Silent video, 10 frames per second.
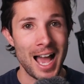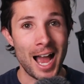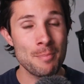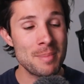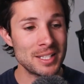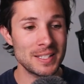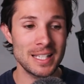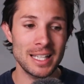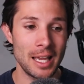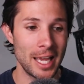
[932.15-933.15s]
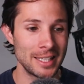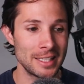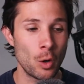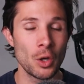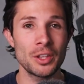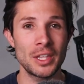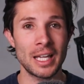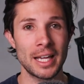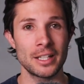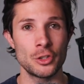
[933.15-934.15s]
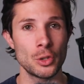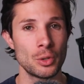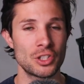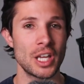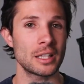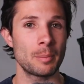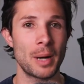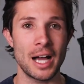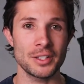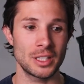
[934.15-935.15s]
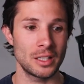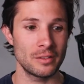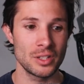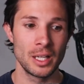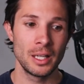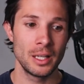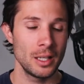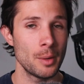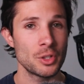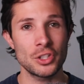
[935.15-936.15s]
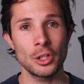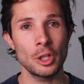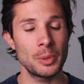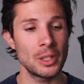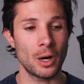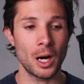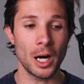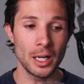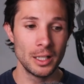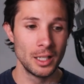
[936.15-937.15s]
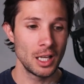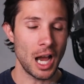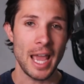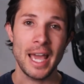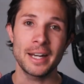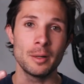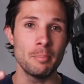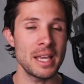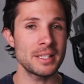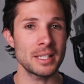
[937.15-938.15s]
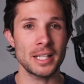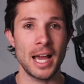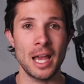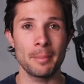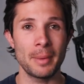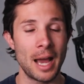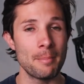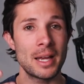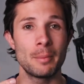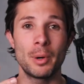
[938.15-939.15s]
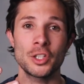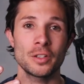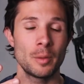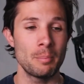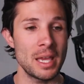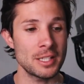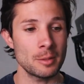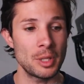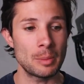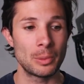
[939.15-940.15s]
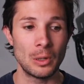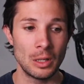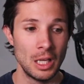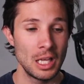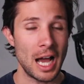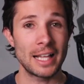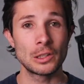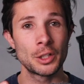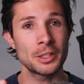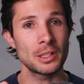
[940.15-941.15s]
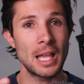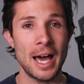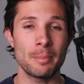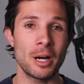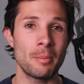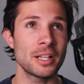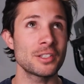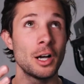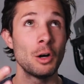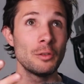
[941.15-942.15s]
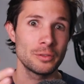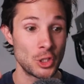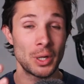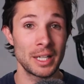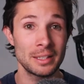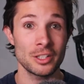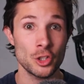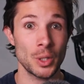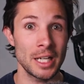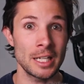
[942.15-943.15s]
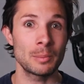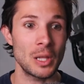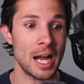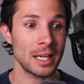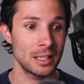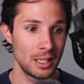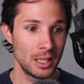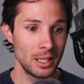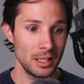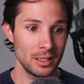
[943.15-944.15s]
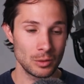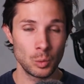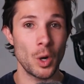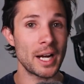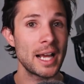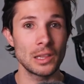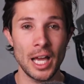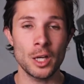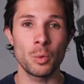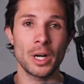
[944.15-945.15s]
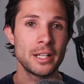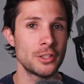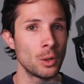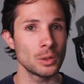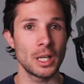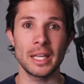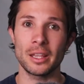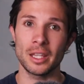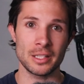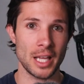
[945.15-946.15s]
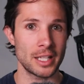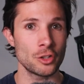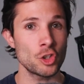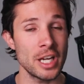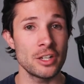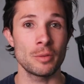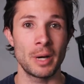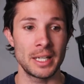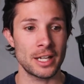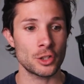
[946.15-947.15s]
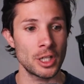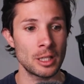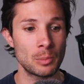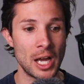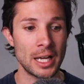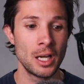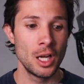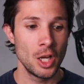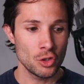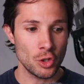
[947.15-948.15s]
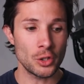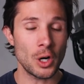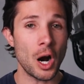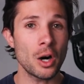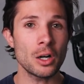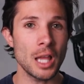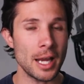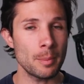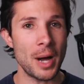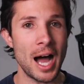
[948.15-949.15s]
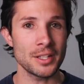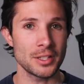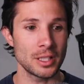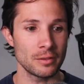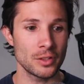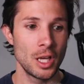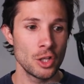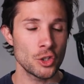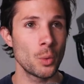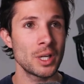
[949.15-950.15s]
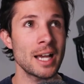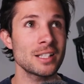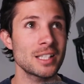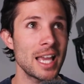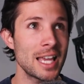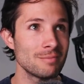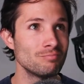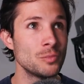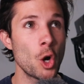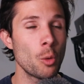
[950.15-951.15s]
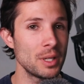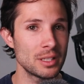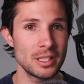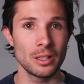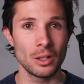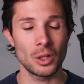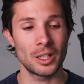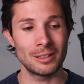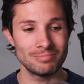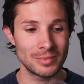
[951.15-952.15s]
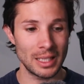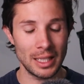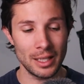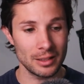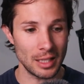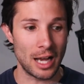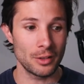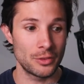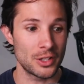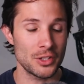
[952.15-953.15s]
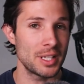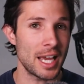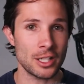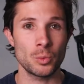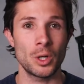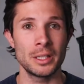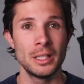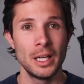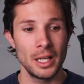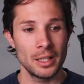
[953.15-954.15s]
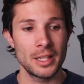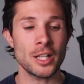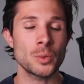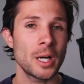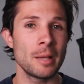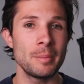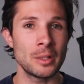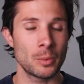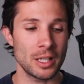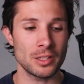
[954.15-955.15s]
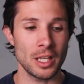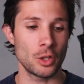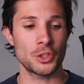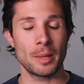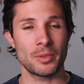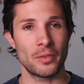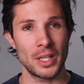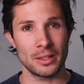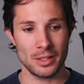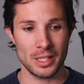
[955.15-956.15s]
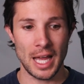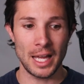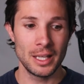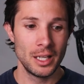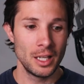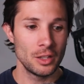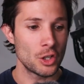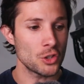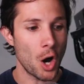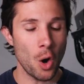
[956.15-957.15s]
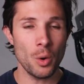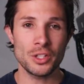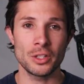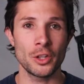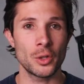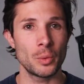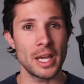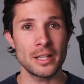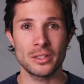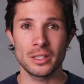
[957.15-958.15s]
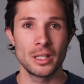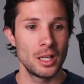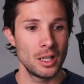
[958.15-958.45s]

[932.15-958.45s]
I missed it, and the only thing I can do is take the positives. It was still a PR. I had an amazing time. I met a bunch of amazing people. I learned a lot about myself during this training block what I like, what I don't like, things I can change in my next training block. So there are a lot of positives. So when I say no big deal or hey, eh, there's the next one, that's what I mean when I say those types of things is that there's always another race.